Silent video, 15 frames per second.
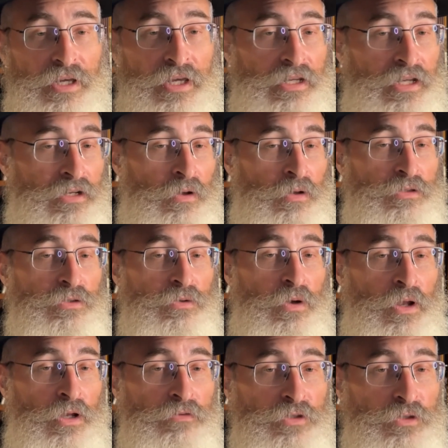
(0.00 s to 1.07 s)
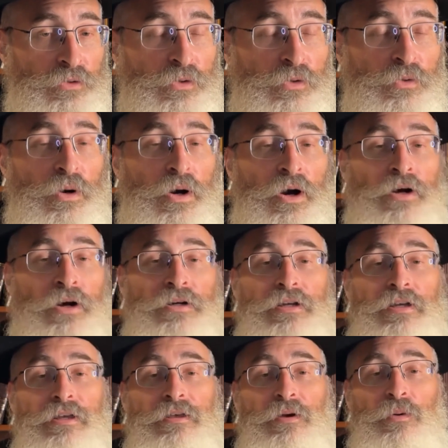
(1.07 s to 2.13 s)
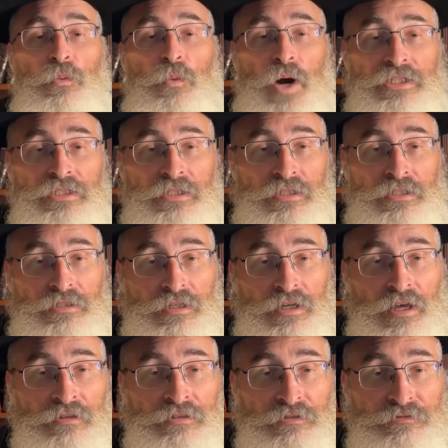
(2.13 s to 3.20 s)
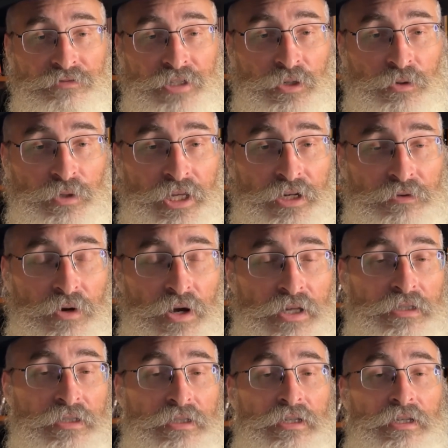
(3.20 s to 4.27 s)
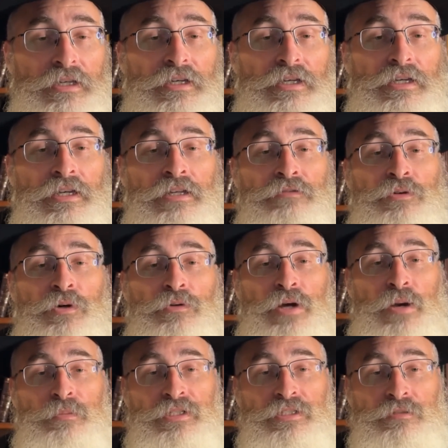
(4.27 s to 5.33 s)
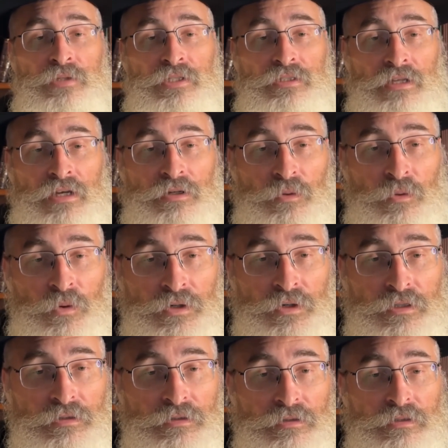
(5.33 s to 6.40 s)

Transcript: and also all of you who are watching this as a video later on, info@rabbismith.org.